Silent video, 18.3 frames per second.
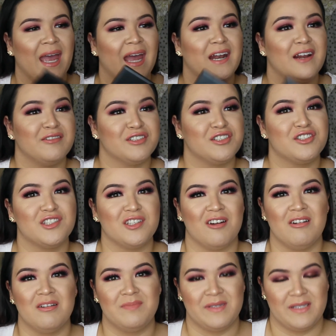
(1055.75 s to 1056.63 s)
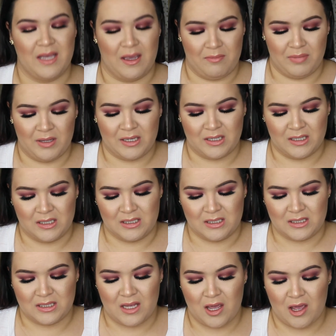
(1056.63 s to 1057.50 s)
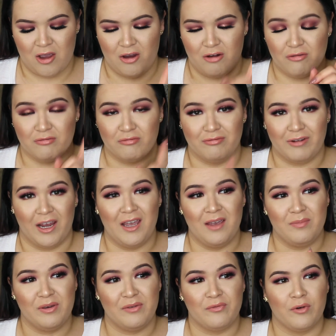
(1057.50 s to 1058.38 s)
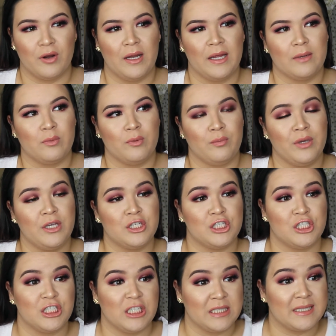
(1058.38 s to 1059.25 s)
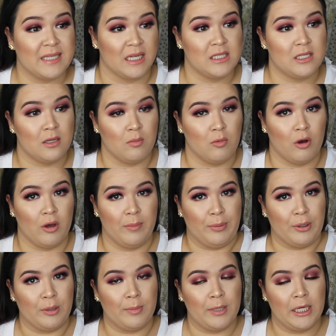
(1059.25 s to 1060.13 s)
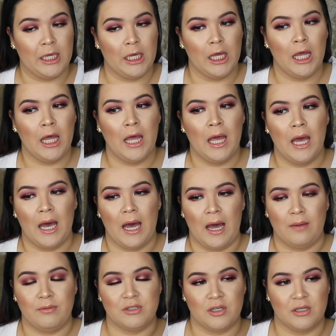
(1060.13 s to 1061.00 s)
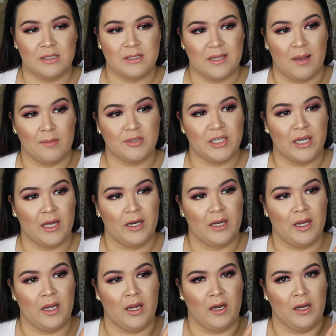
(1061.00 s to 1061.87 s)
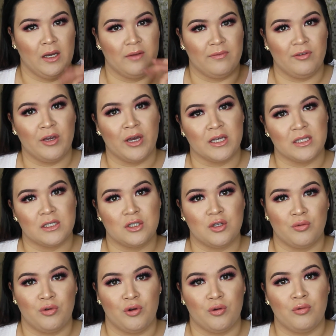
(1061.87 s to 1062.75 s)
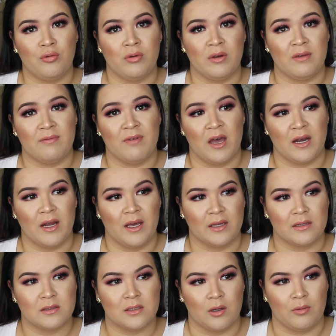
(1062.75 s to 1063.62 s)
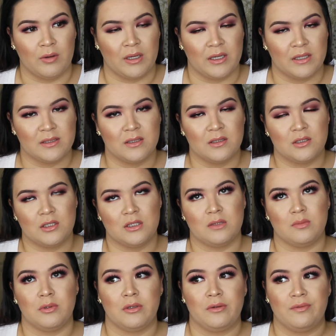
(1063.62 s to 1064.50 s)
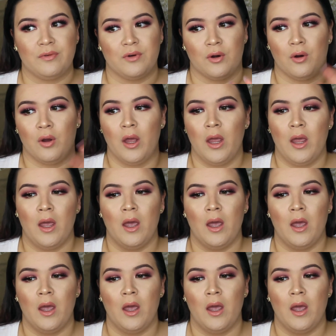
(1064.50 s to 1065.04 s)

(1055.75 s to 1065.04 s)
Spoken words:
And I was so upset because right before, like when we just got to the mall at Burbank, I was on Snapchat, and if you guys don't know who Yvette XO is, she's beautiful.